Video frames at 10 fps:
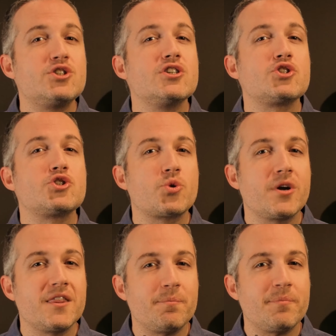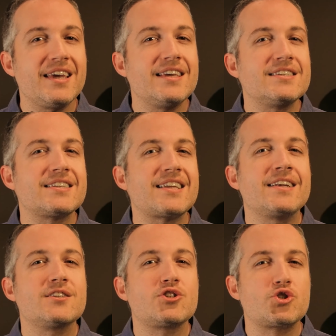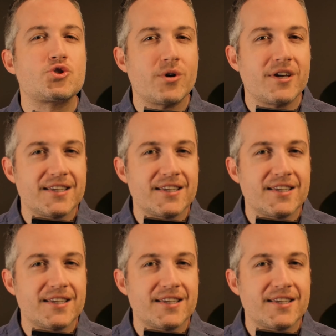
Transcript: destroy the peace, and destroy the